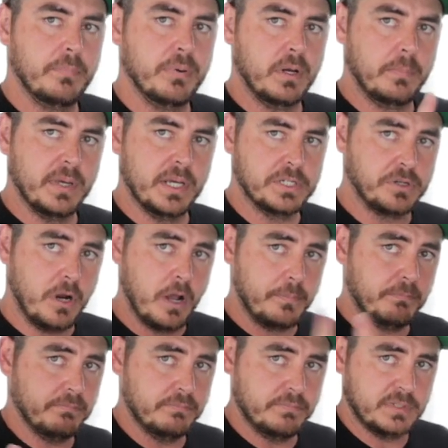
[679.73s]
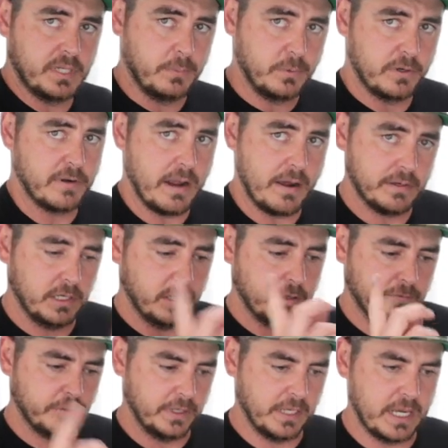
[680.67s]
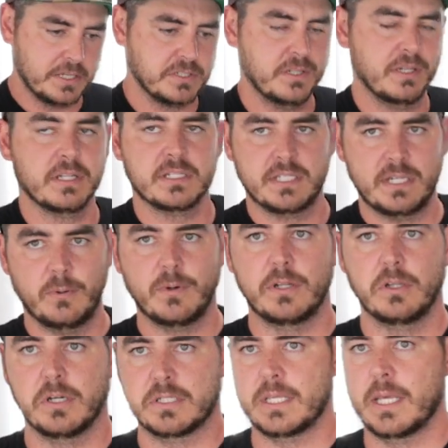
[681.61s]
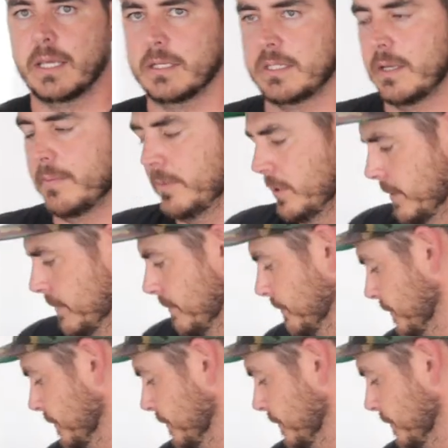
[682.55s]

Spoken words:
put a picture up somewhere around here for you guys so you can see what it looks like assembled.